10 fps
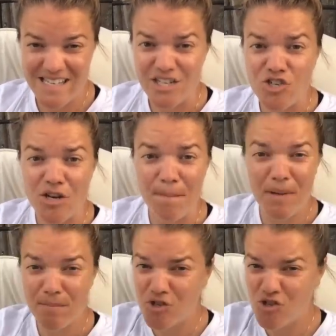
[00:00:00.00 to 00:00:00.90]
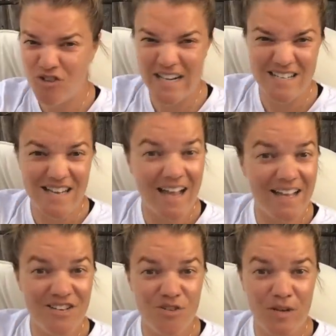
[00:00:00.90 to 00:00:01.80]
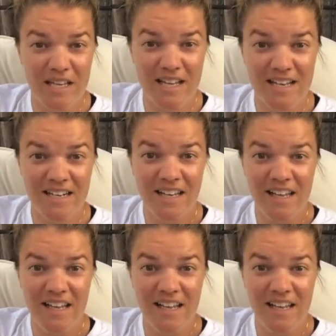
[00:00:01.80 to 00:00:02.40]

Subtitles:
and jump up straight as high as you can,